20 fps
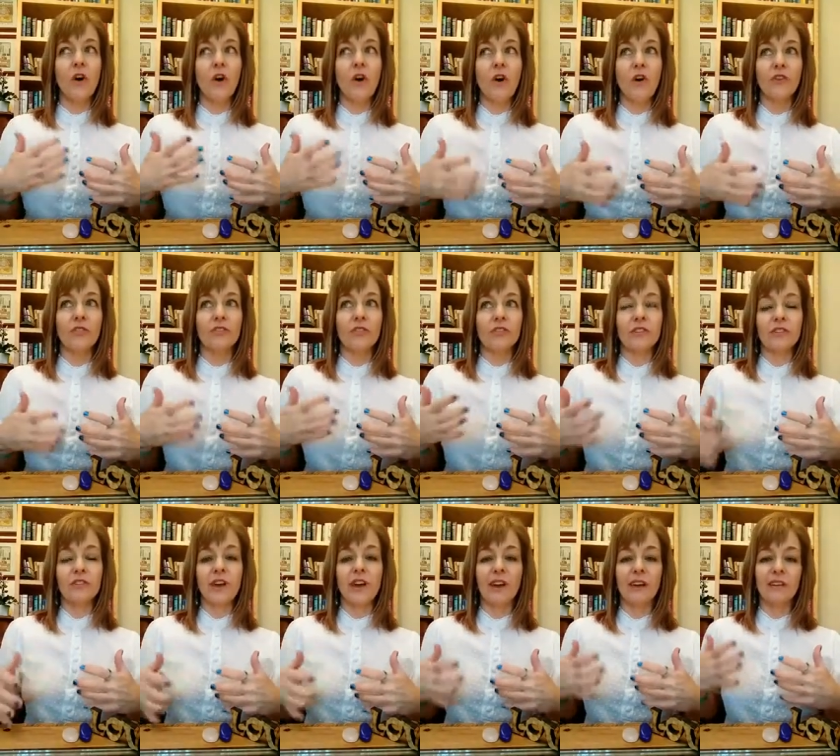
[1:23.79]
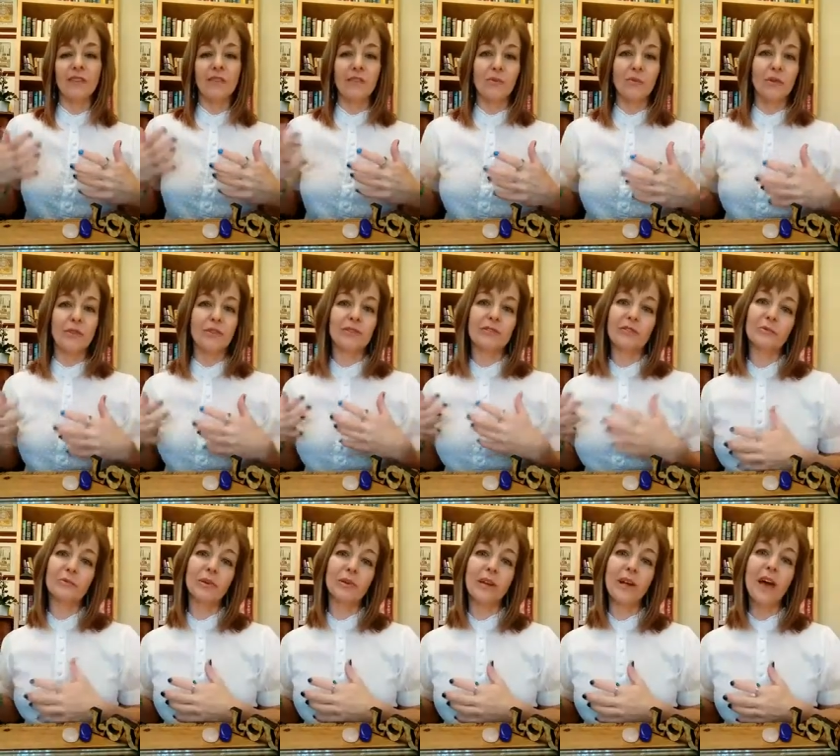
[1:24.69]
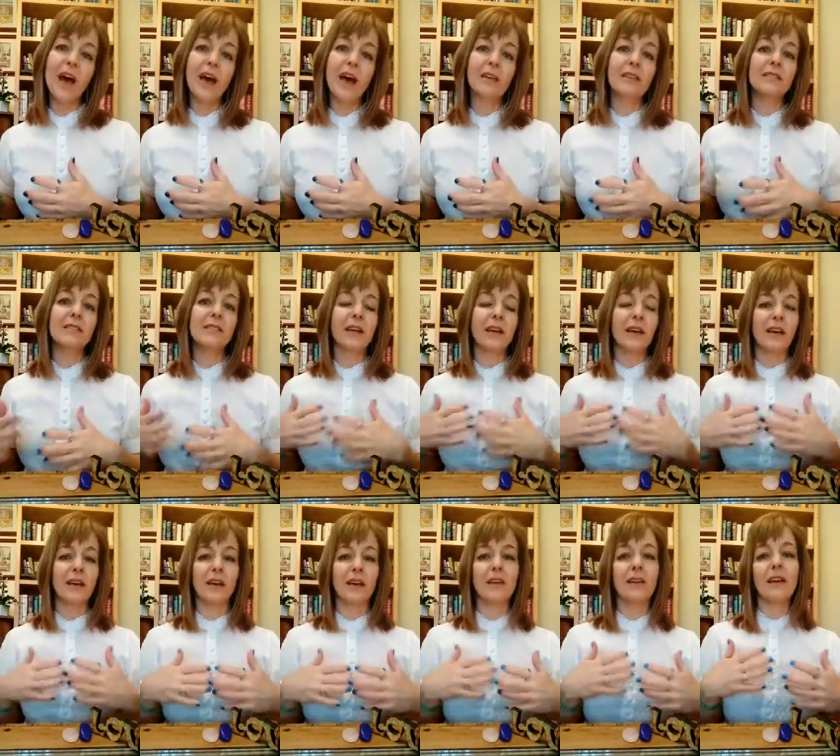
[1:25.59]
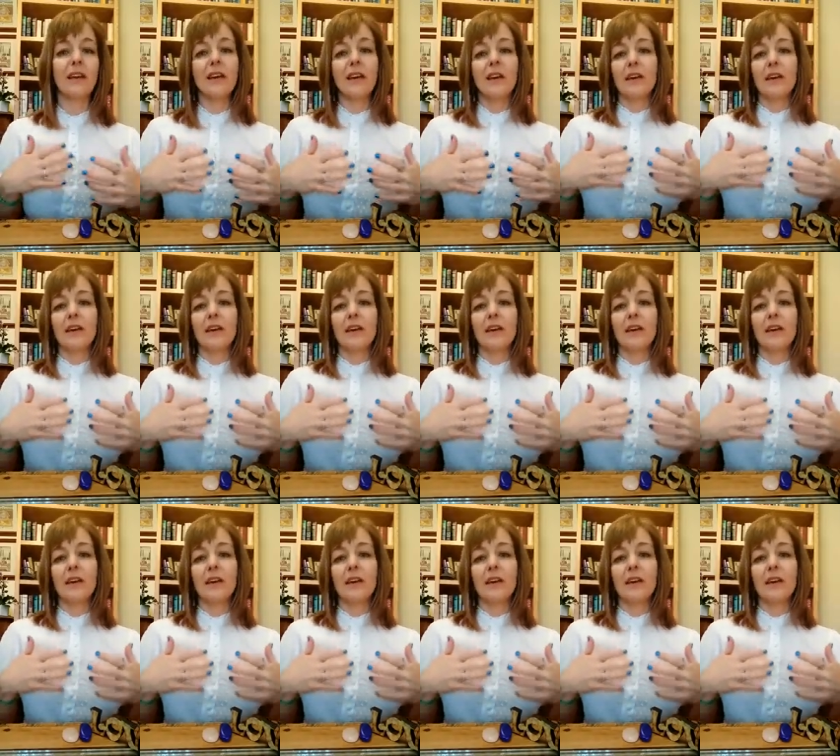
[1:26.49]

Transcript: all just kind of a bunch of BS and